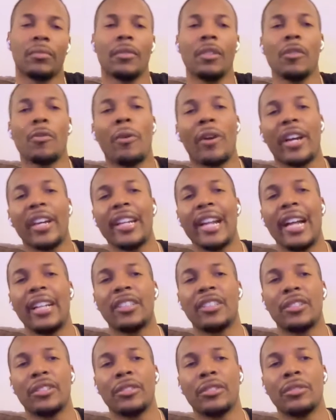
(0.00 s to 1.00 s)
what can I
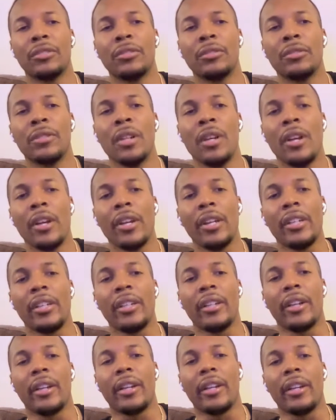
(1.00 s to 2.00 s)
do,
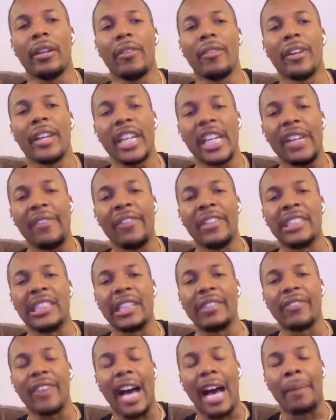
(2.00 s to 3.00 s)
even
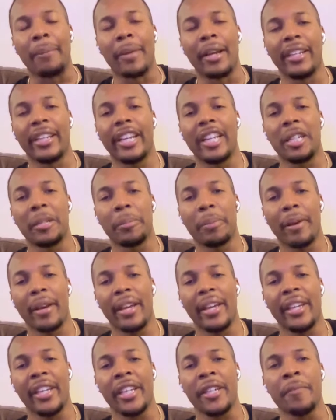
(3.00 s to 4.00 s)
if I'm not getting
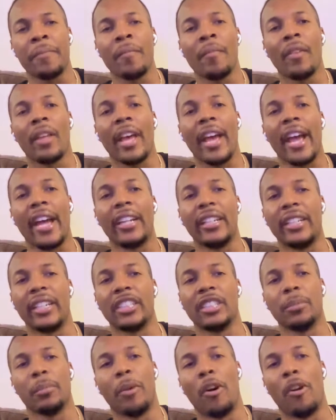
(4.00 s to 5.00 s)
paid at
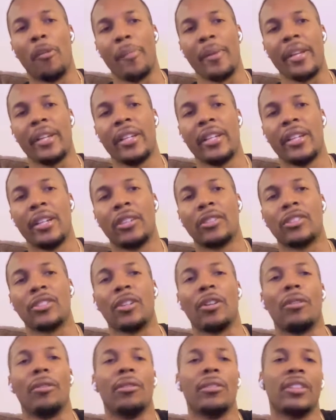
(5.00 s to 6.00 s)
this moment.
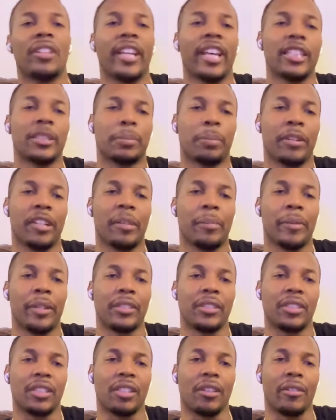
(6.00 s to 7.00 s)
So that's pretty
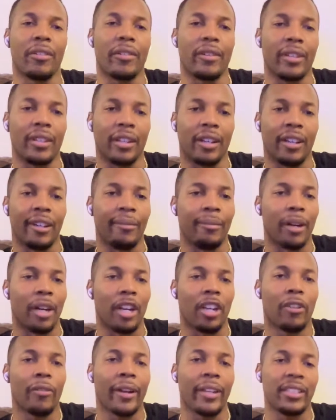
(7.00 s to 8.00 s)
much, a
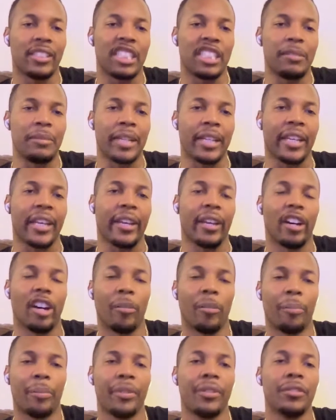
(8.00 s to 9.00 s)
great tip that can
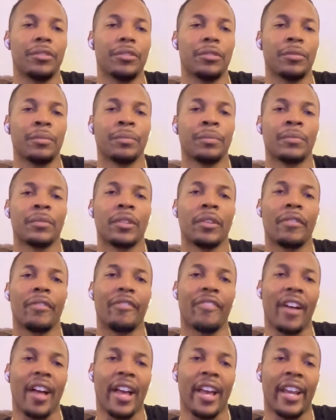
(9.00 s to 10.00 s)
help you
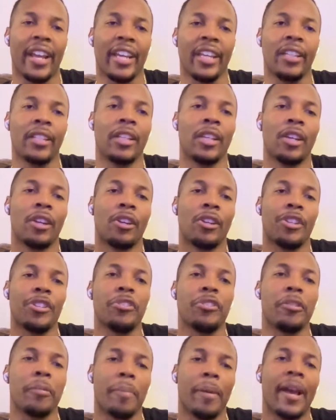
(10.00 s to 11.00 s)
find
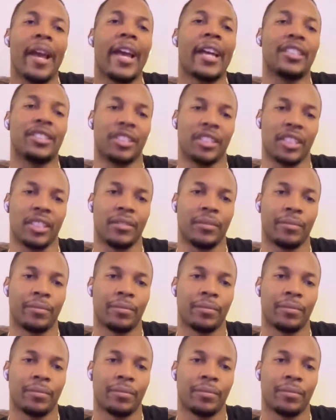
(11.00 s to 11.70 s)
your passion.